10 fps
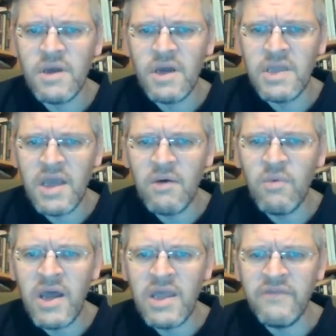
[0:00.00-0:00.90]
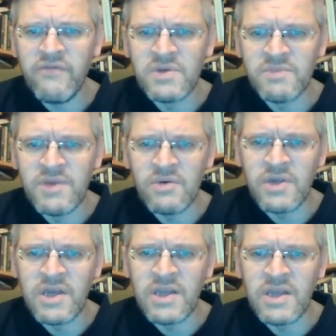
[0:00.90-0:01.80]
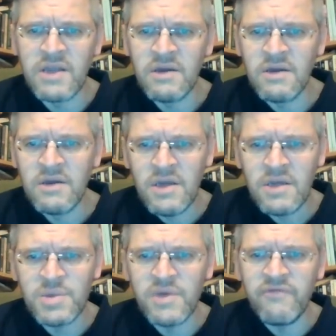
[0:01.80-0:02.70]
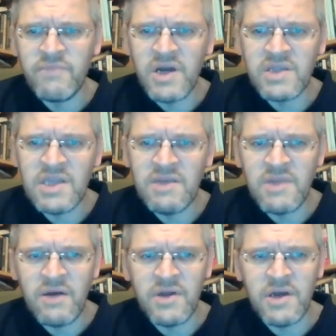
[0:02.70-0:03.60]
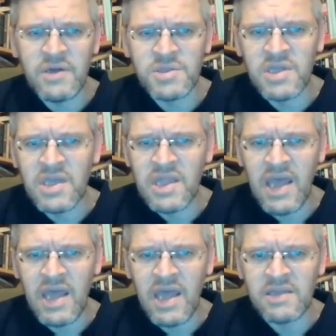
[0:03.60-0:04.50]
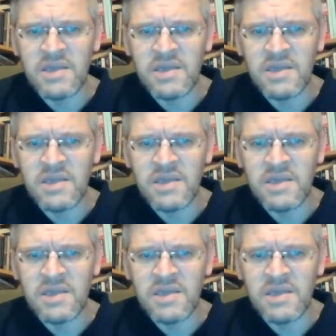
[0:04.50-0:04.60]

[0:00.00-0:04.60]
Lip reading: And yet a wave was building, driven by a deep down urge to connect,